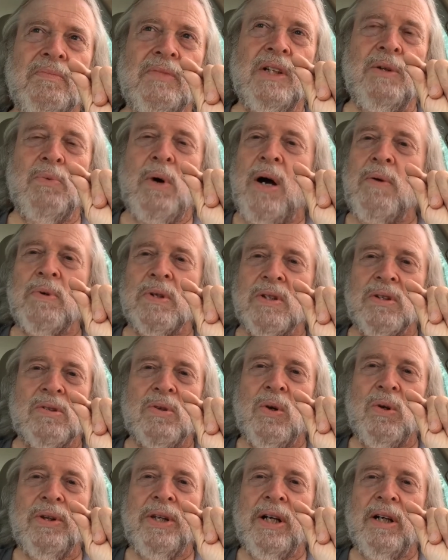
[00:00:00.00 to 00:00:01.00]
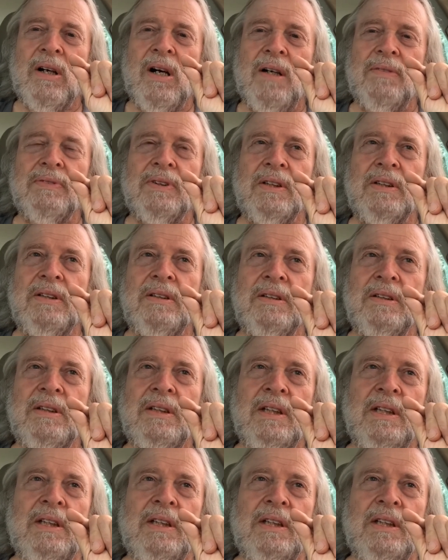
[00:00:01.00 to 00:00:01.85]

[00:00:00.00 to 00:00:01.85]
I wasn't told that often.